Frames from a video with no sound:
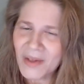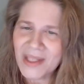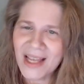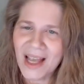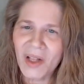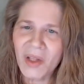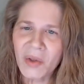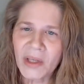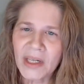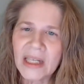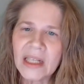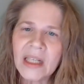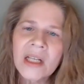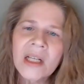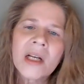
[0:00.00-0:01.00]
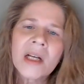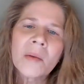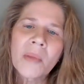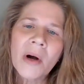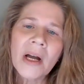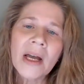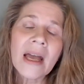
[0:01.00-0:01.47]
salary,
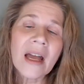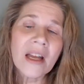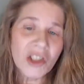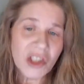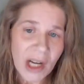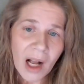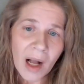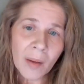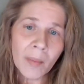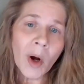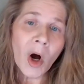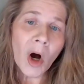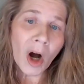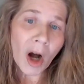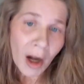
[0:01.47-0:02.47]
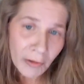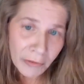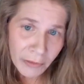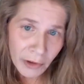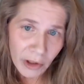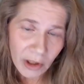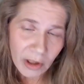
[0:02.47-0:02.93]
but at job
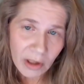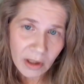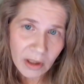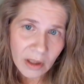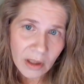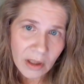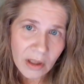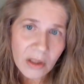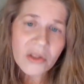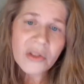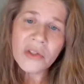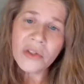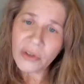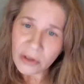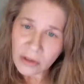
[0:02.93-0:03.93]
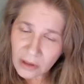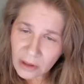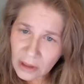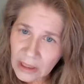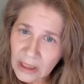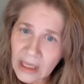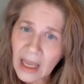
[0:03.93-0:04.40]
offer,
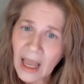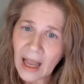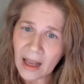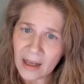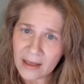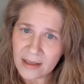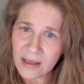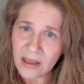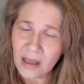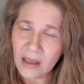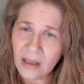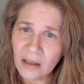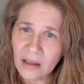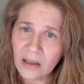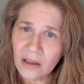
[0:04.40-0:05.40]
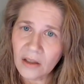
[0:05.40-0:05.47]
certainly asking,